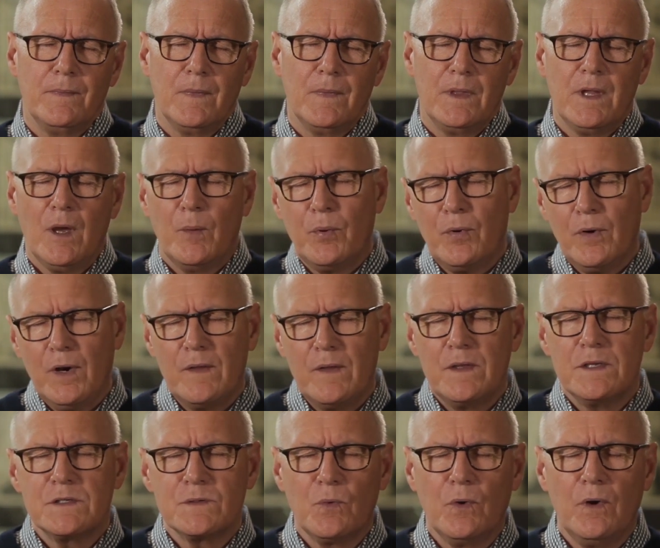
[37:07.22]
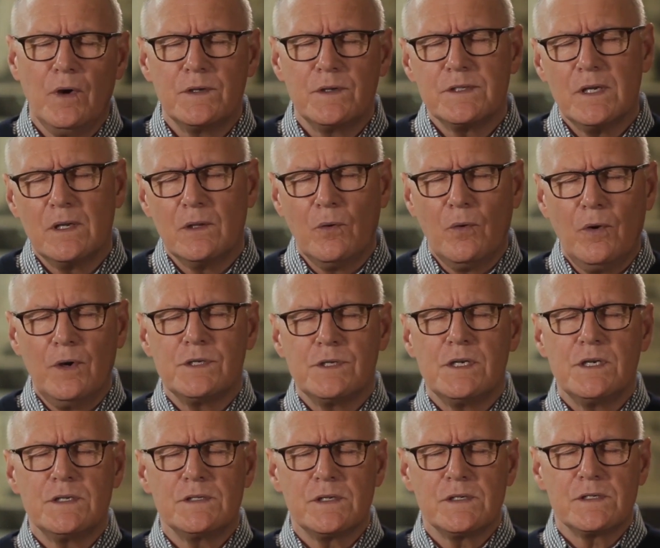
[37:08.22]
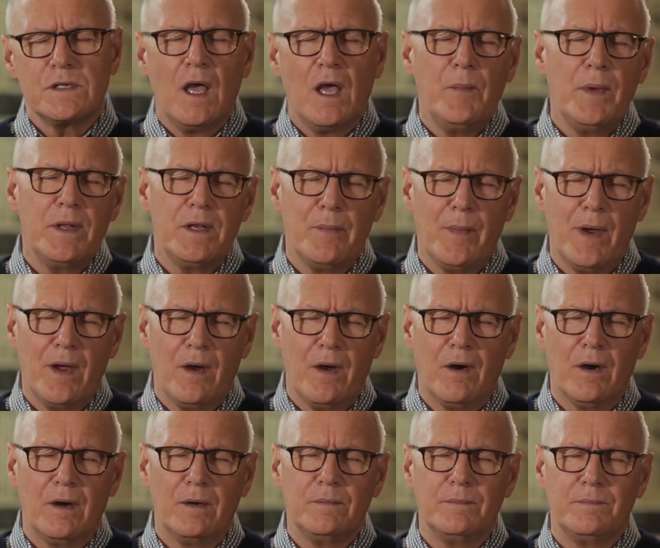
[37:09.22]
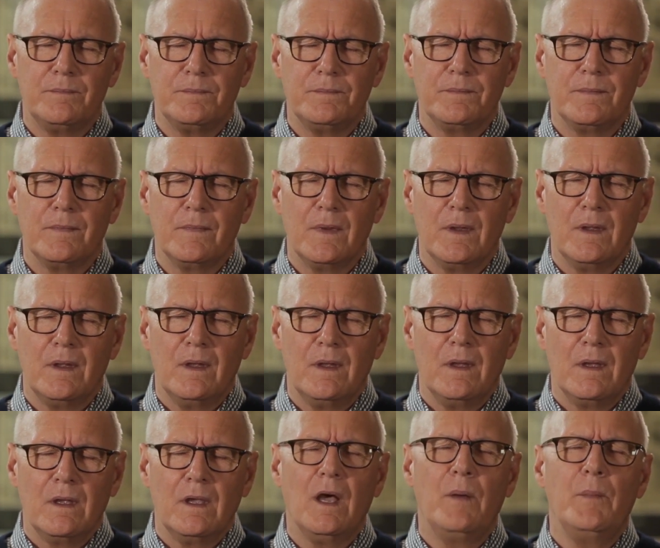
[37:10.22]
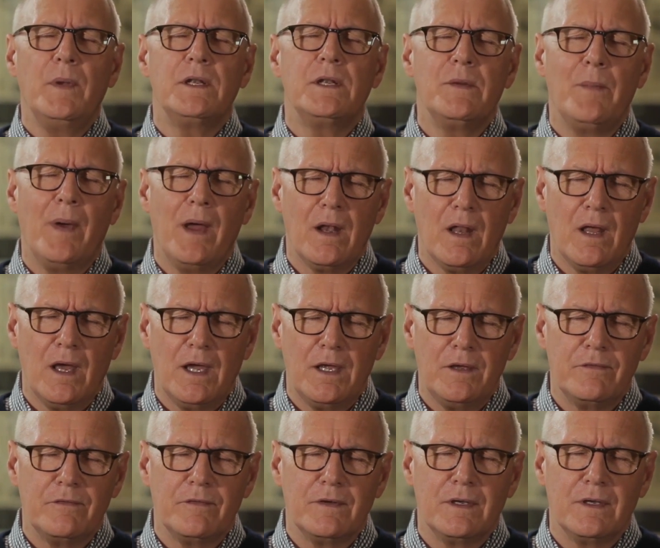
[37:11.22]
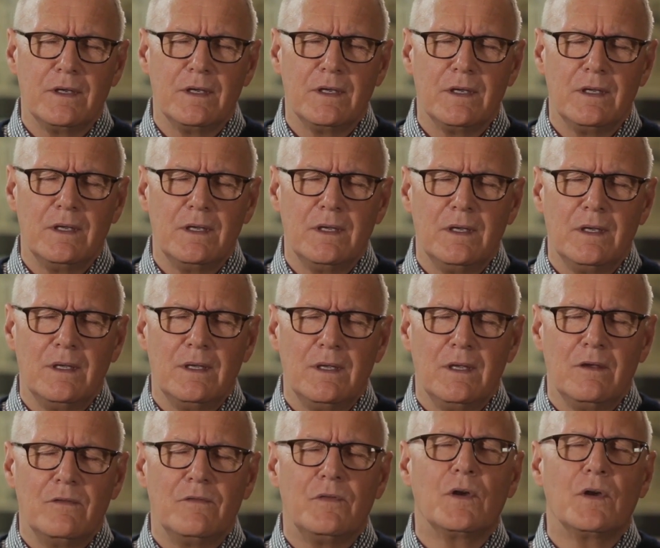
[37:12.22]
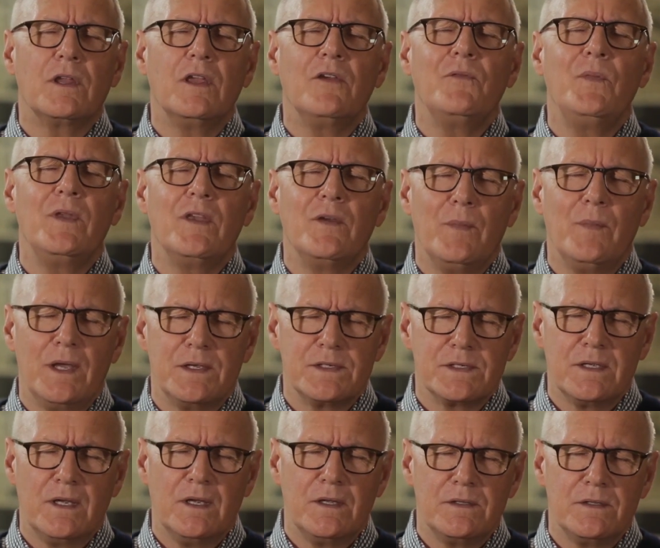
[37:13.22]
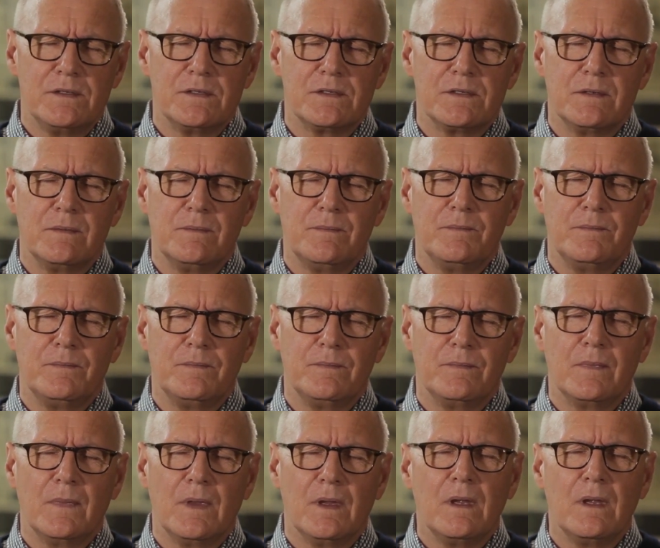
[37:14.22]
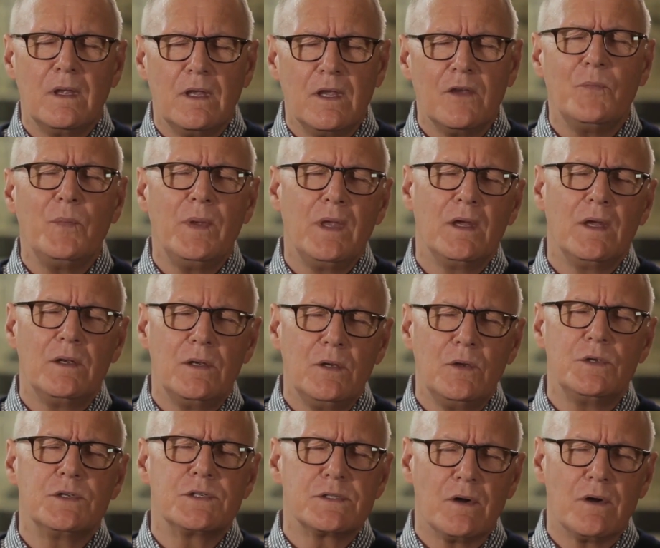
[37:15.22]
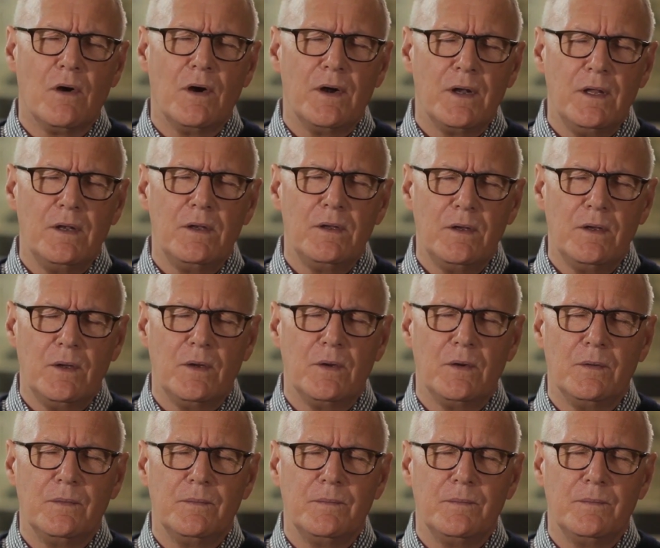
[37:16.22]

Now pray these words. Say, Lord Jesus, come into my heart, come into my life, forgive me of my sins, give me a new start in you.